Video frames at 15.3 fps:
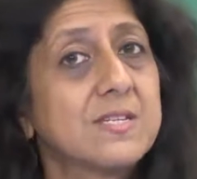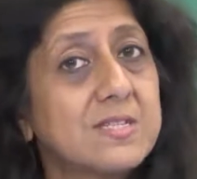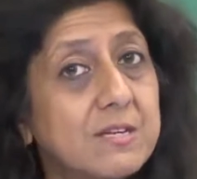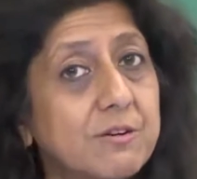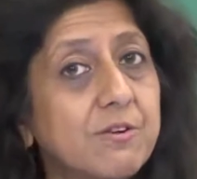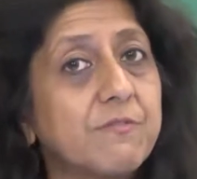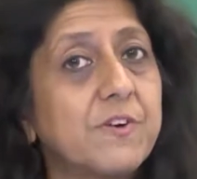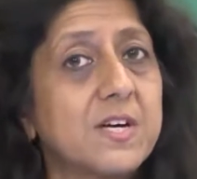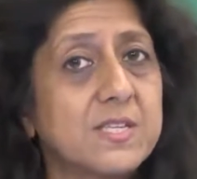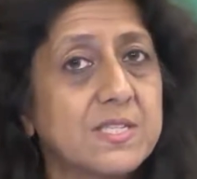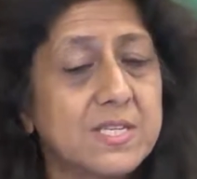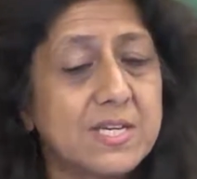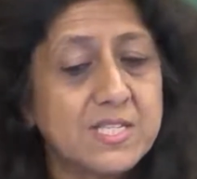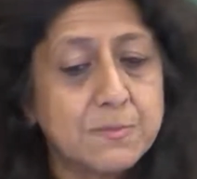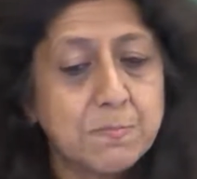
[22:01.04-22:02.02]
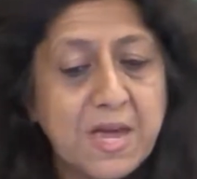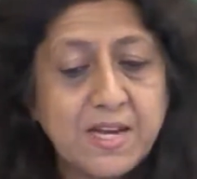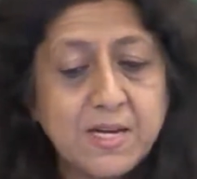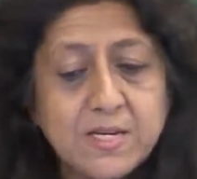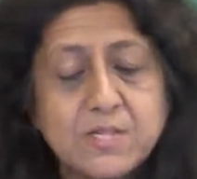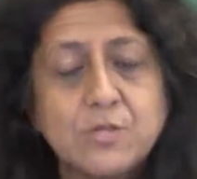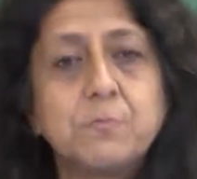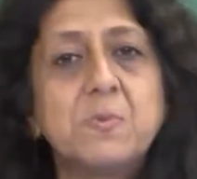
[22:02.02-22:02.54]
is the reverse. It's
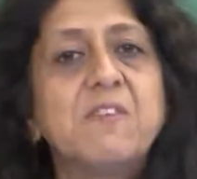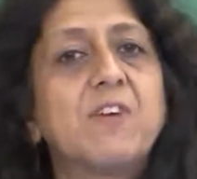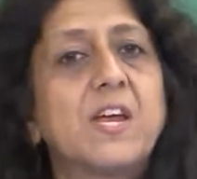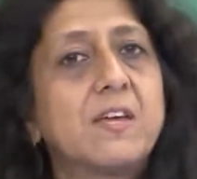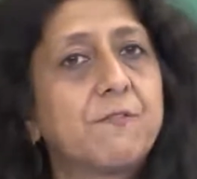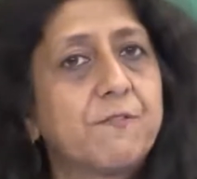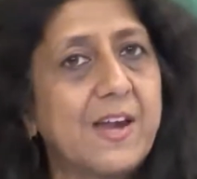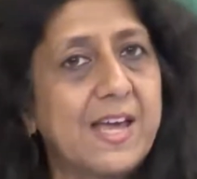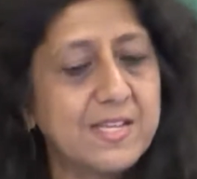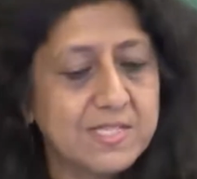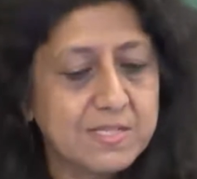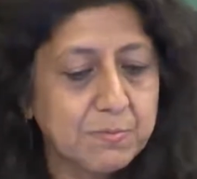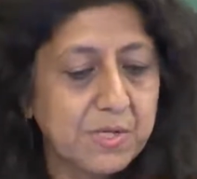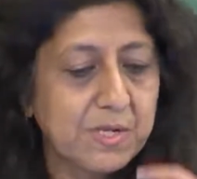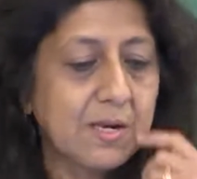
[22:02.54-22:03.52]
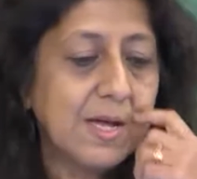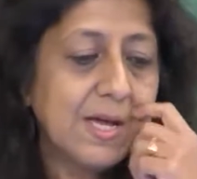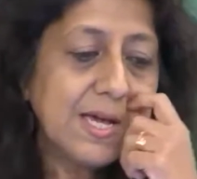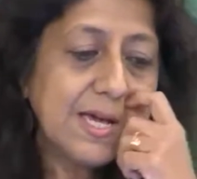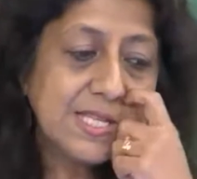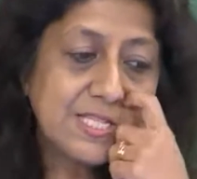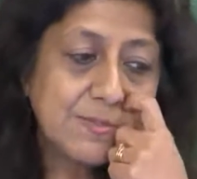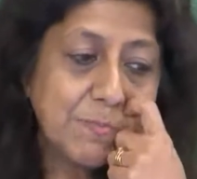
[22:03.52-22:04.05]
meant to be very flexible.
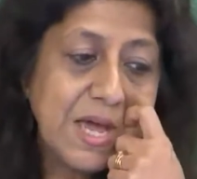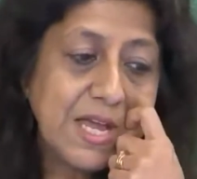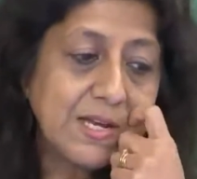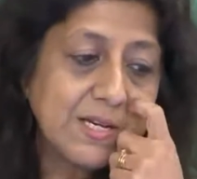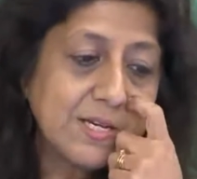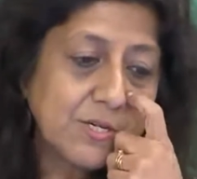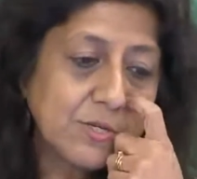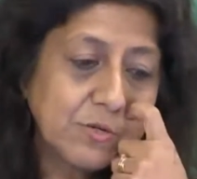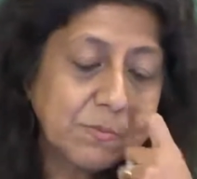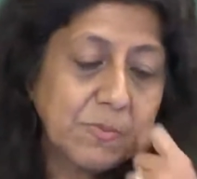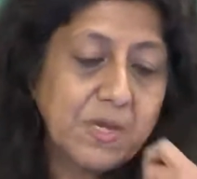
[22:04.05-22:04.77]
It's meant to